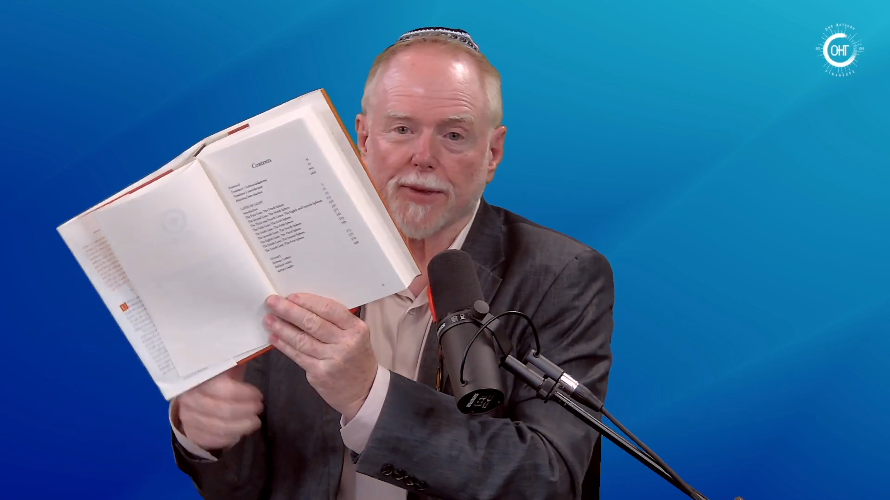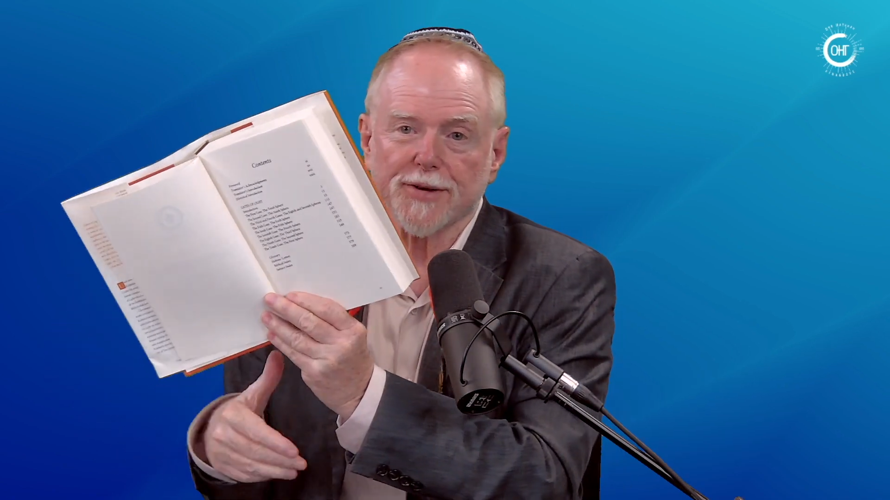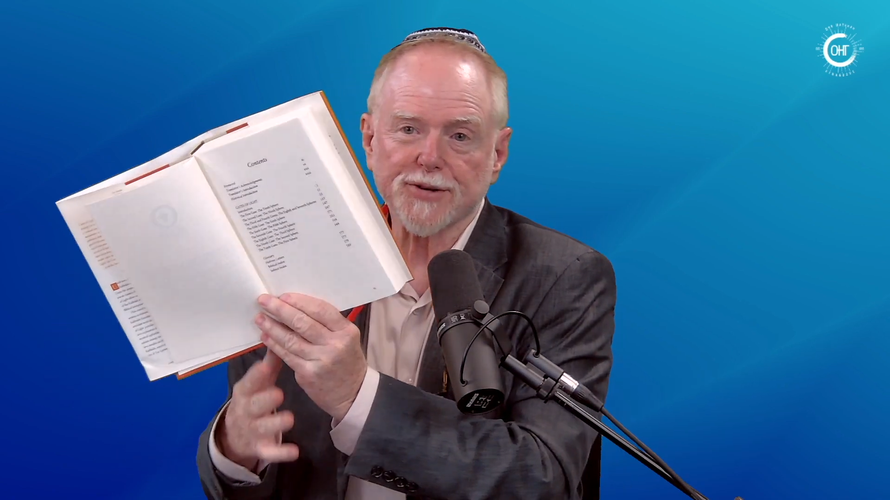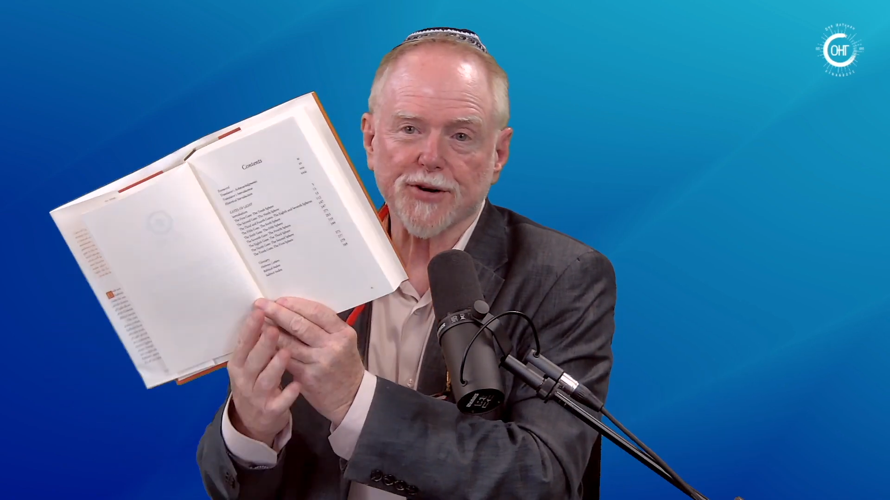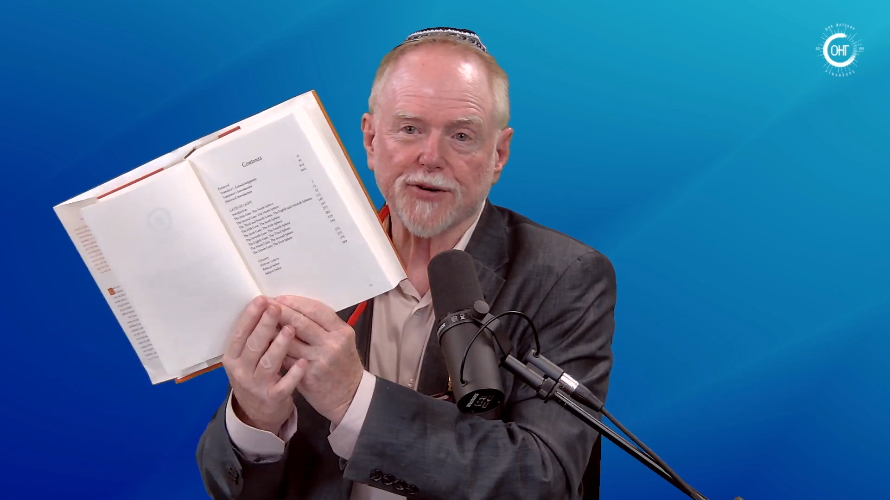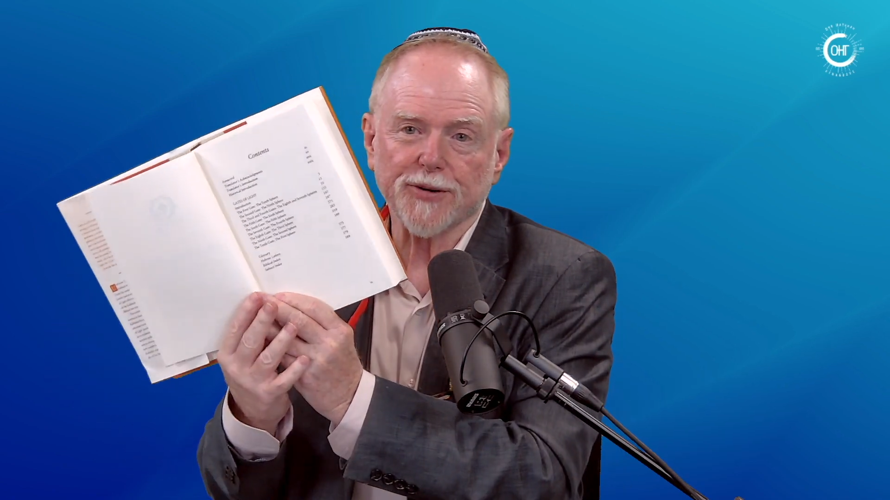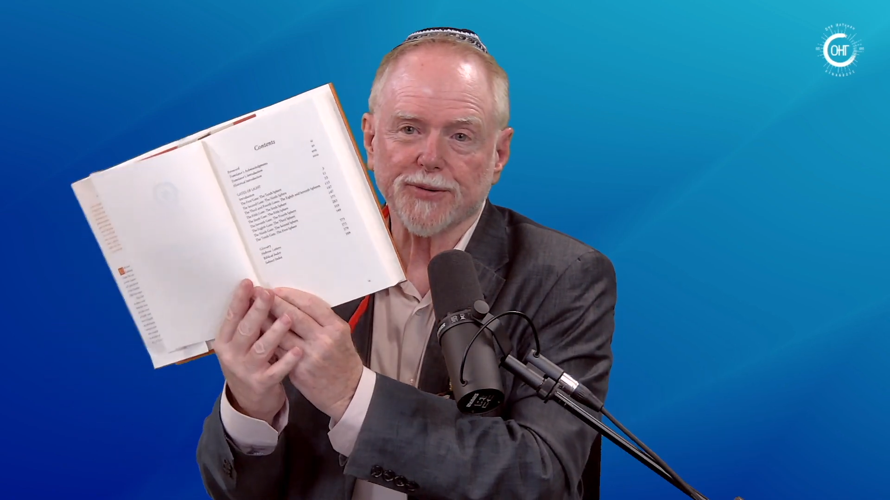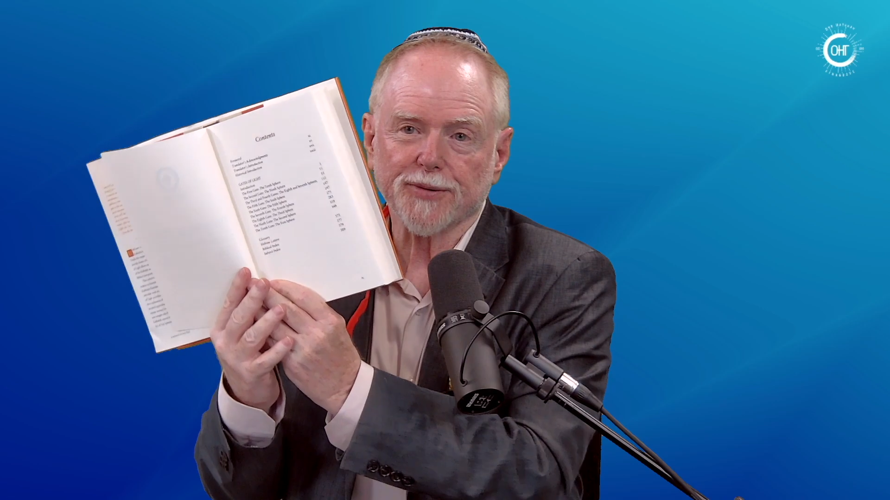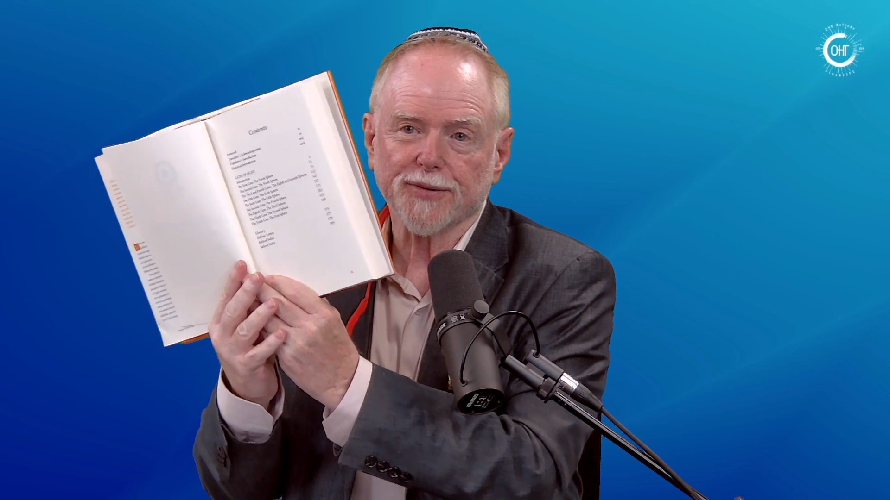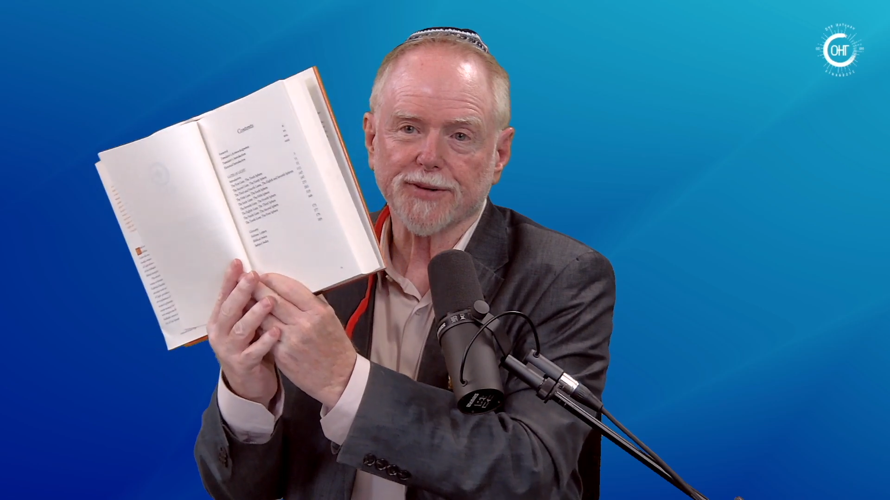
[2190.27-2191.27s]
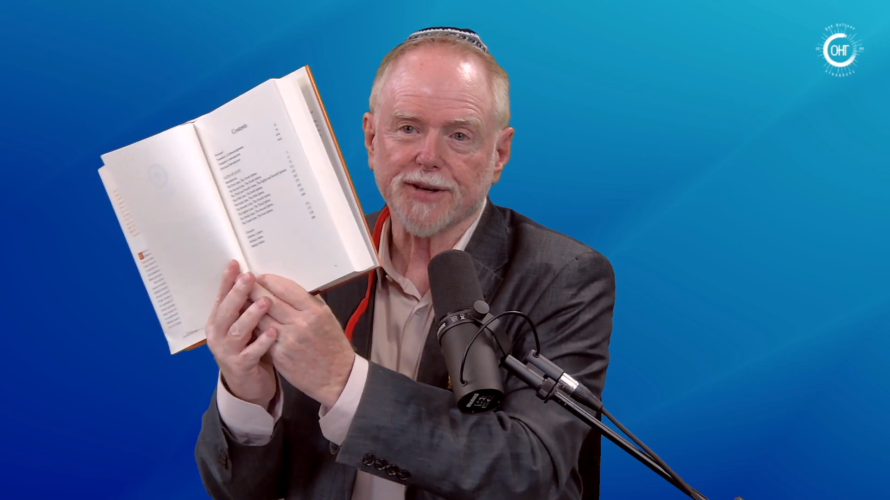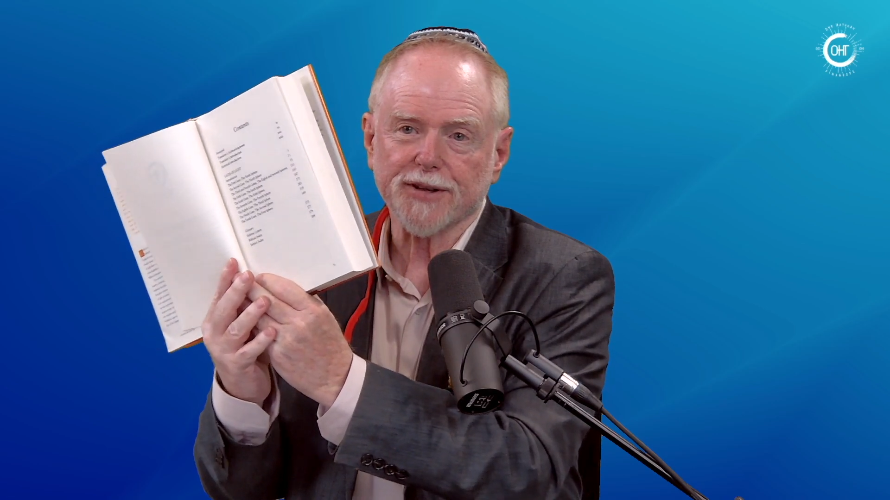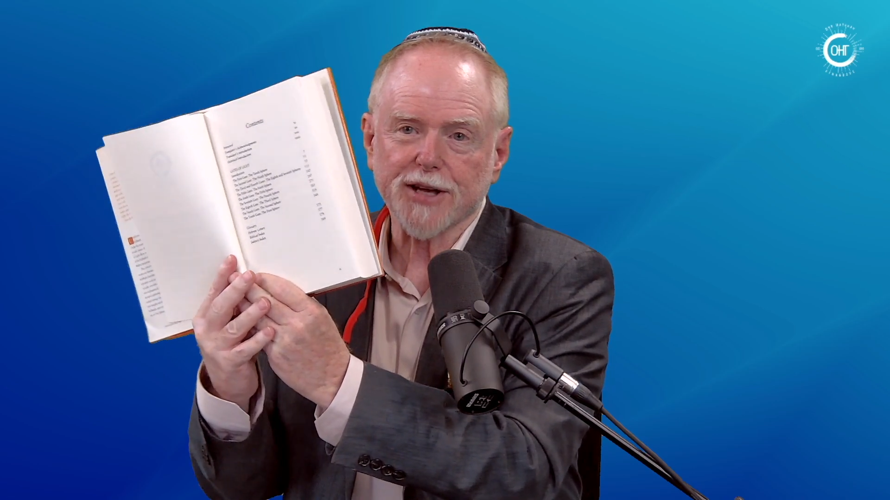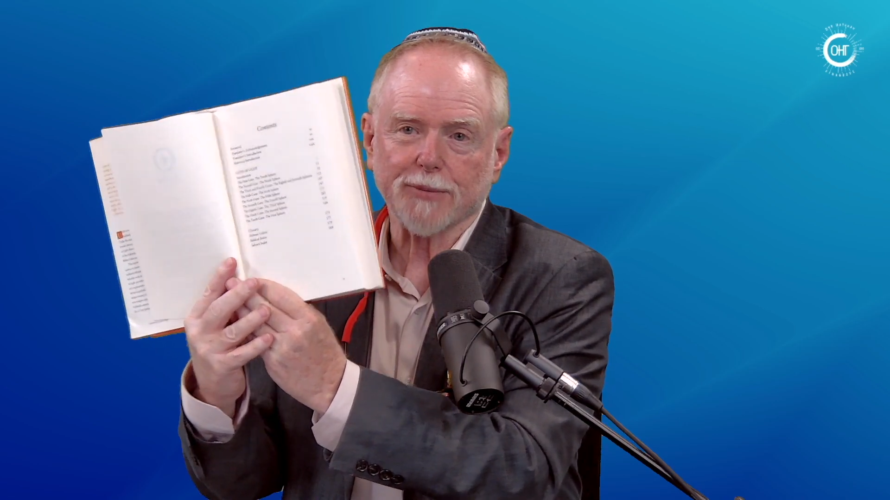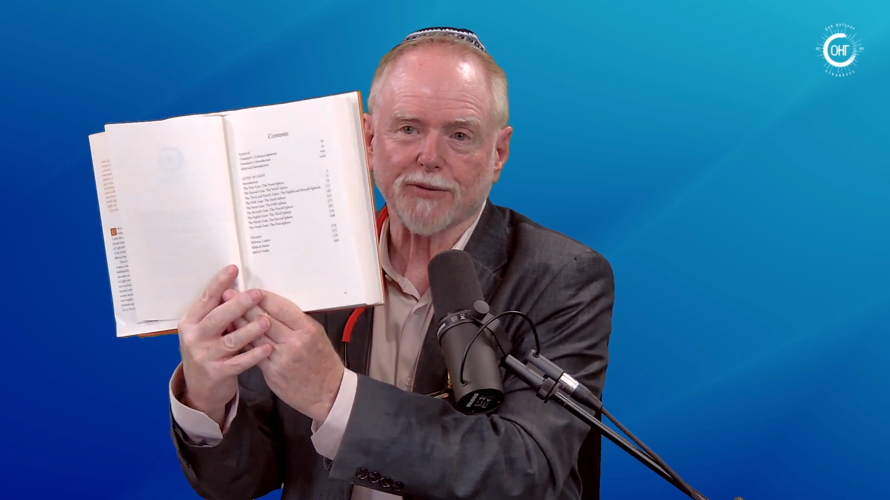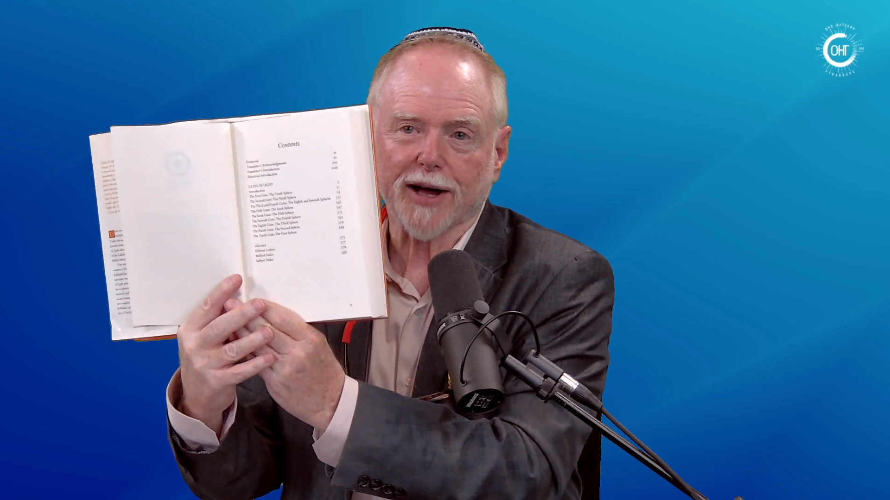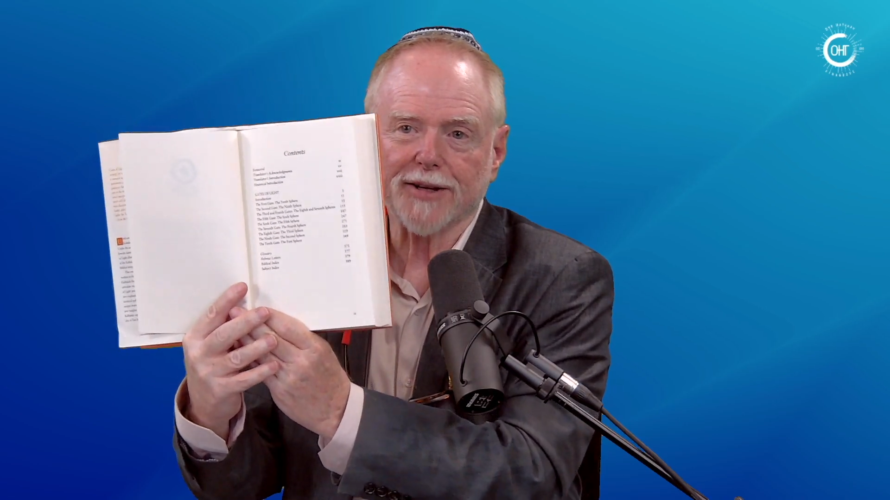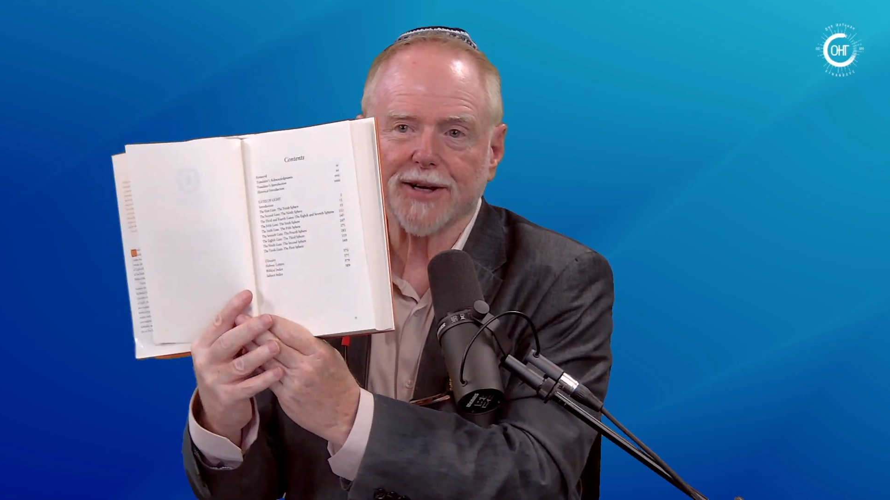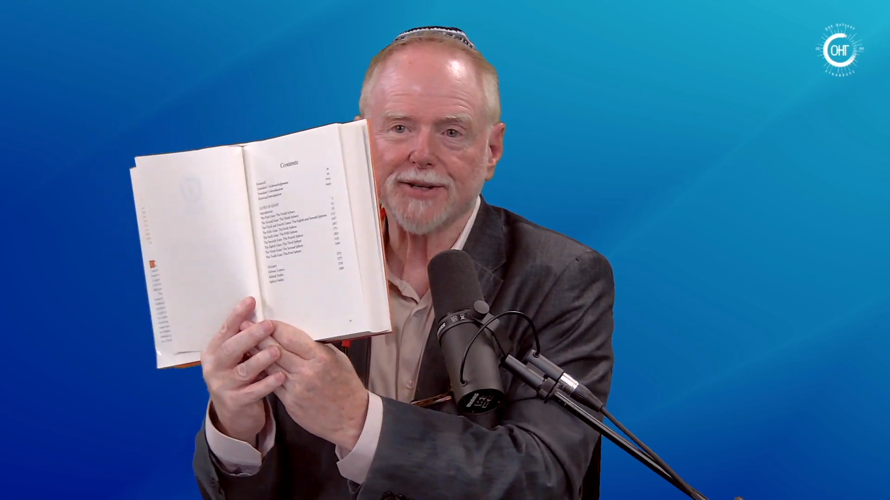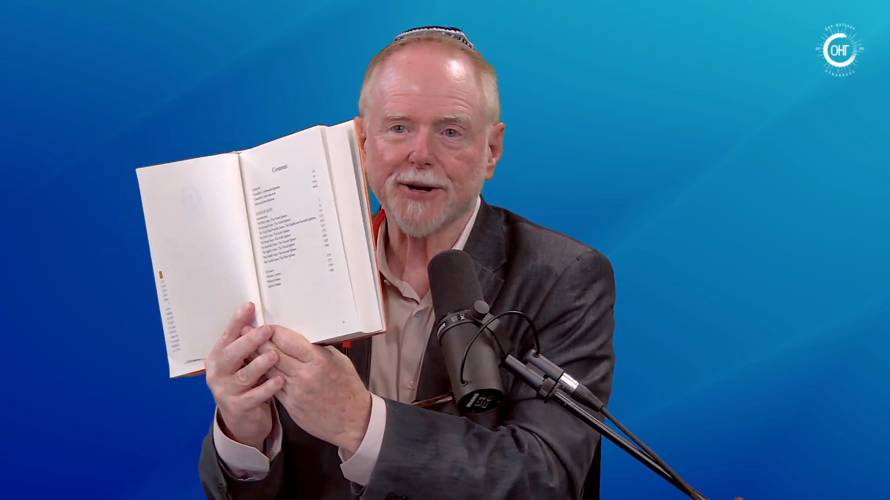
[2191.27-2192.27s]
So if you see the table of
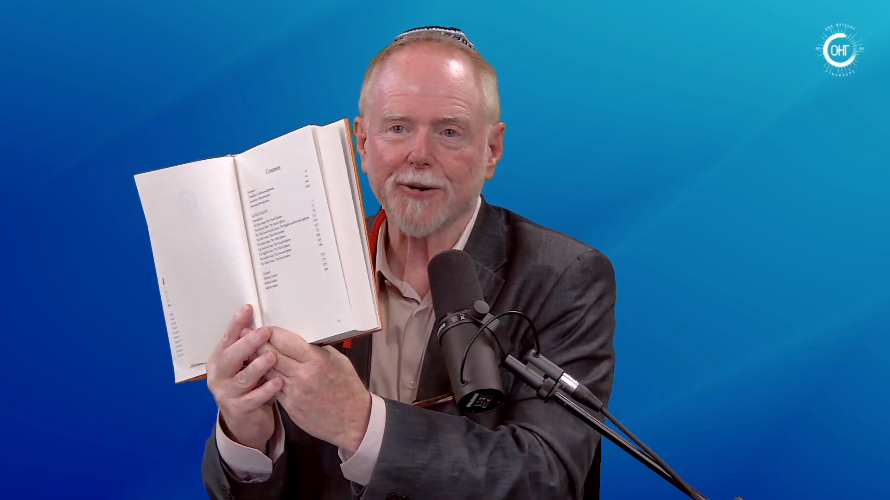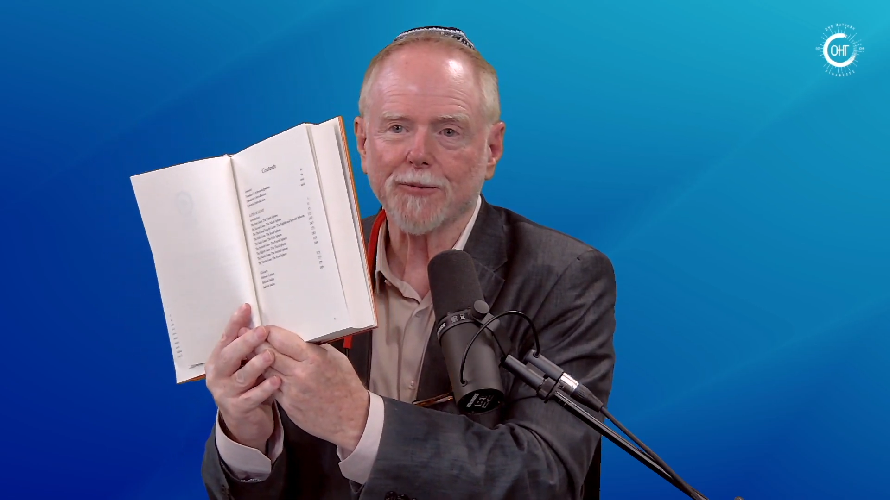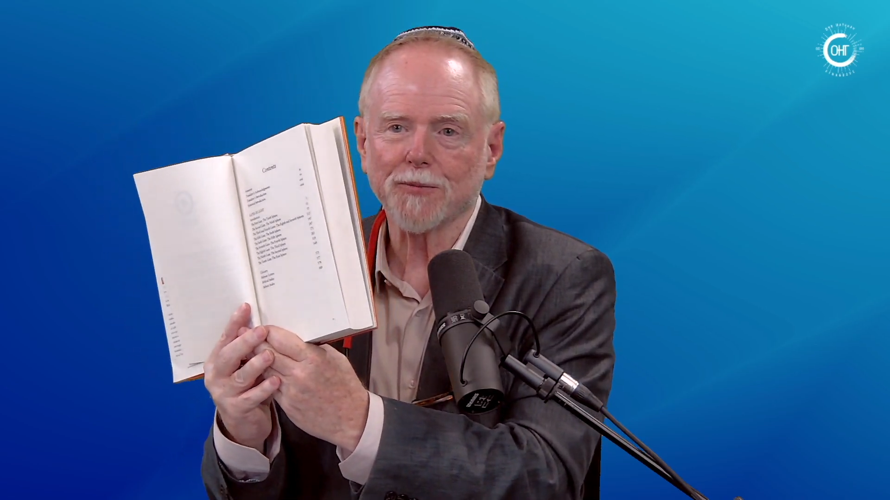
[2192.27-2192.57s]
contents here,